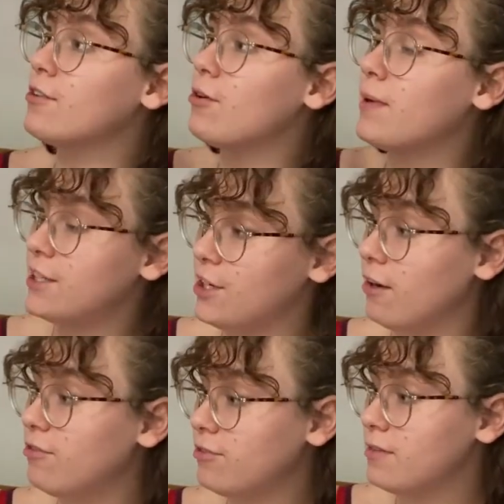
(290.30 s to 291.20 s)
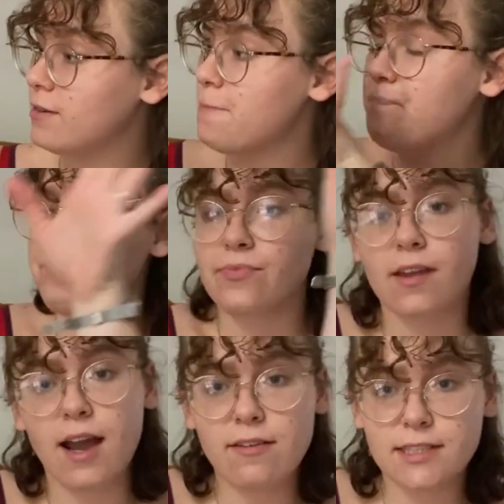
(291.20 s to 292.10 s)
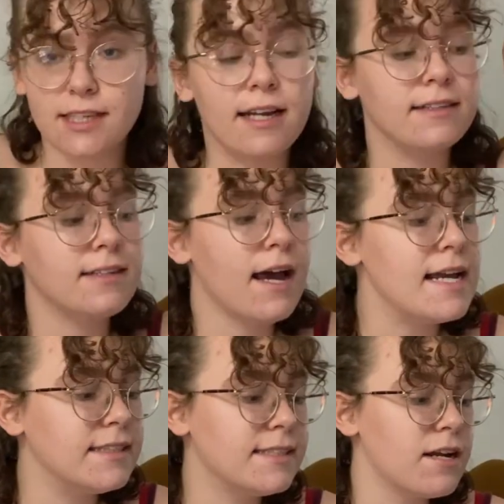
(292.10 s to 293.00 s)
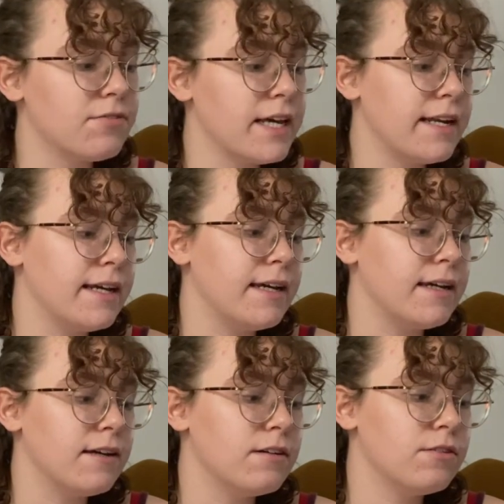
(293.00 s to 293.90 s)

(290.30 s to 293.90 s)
that are on my shelf, I've decided instead of getting